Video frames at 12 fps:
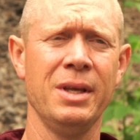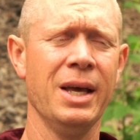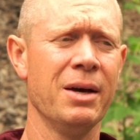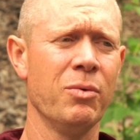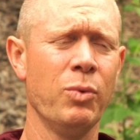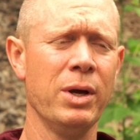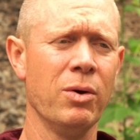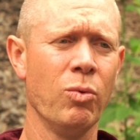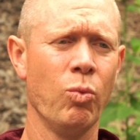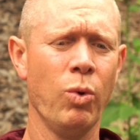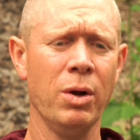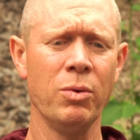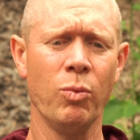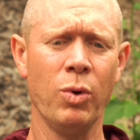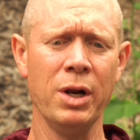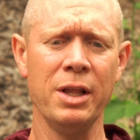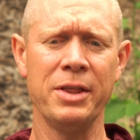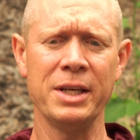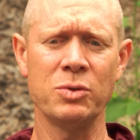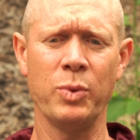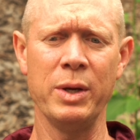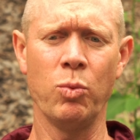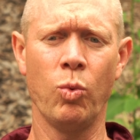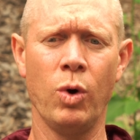Yeah, one of the things
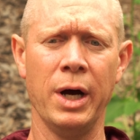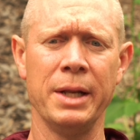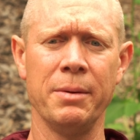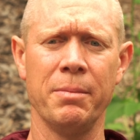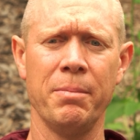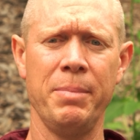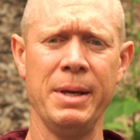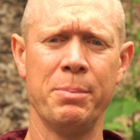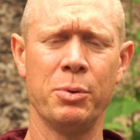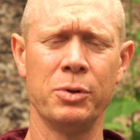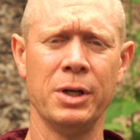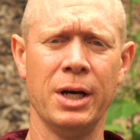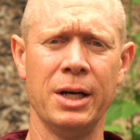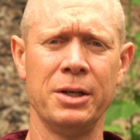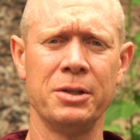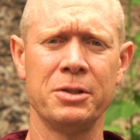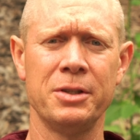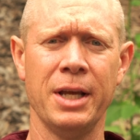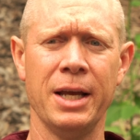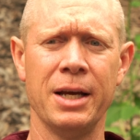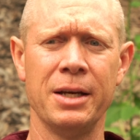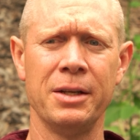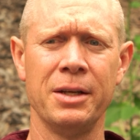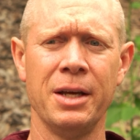we want people to
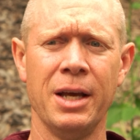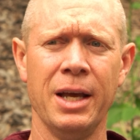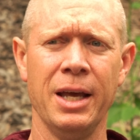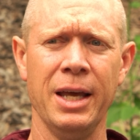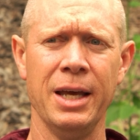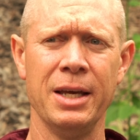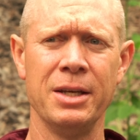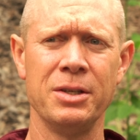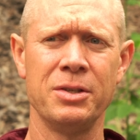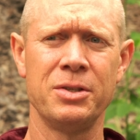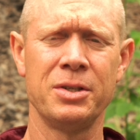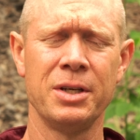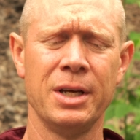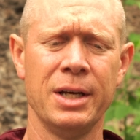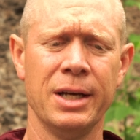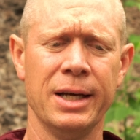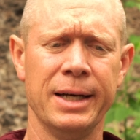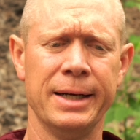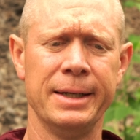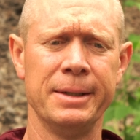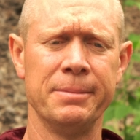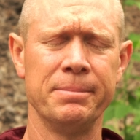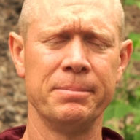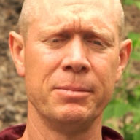understand is
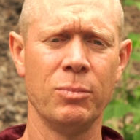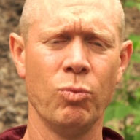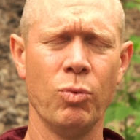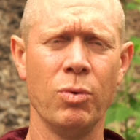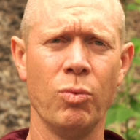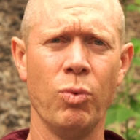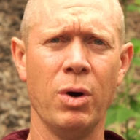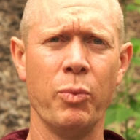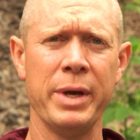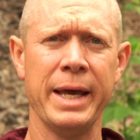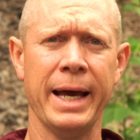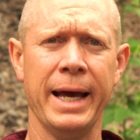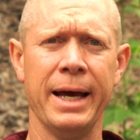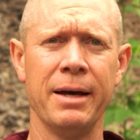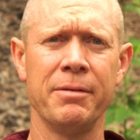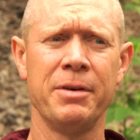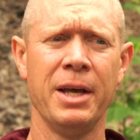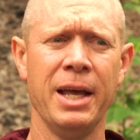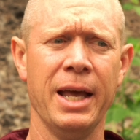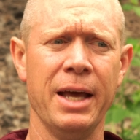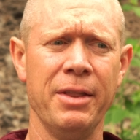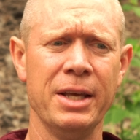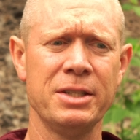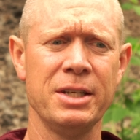what we have,
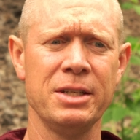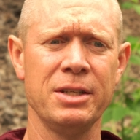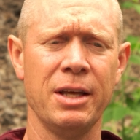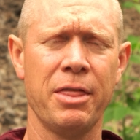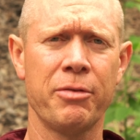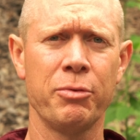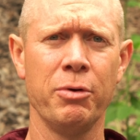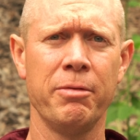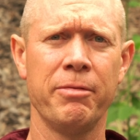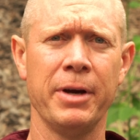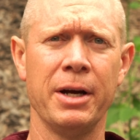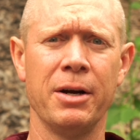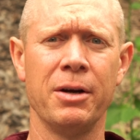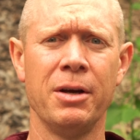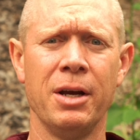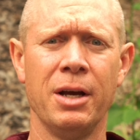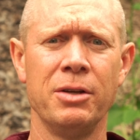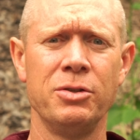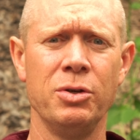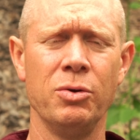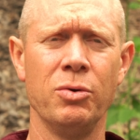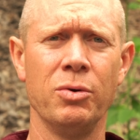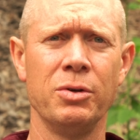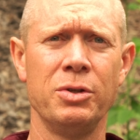and this is a thoroughfare
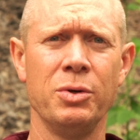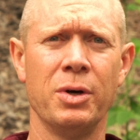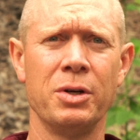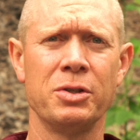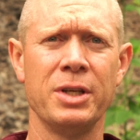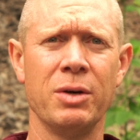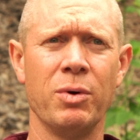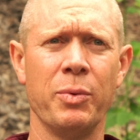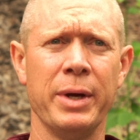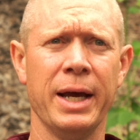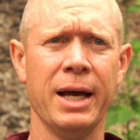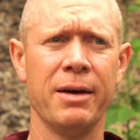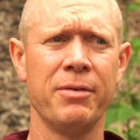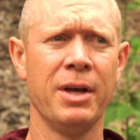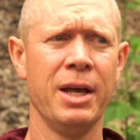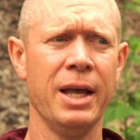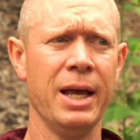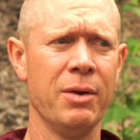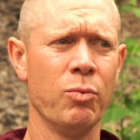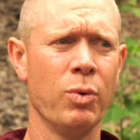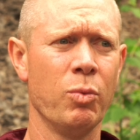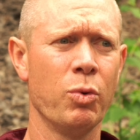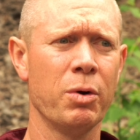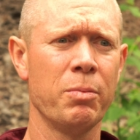to understand what we have. And
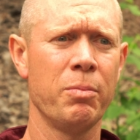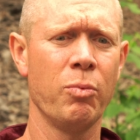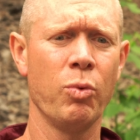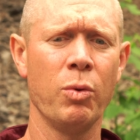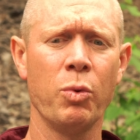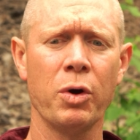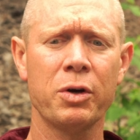when we're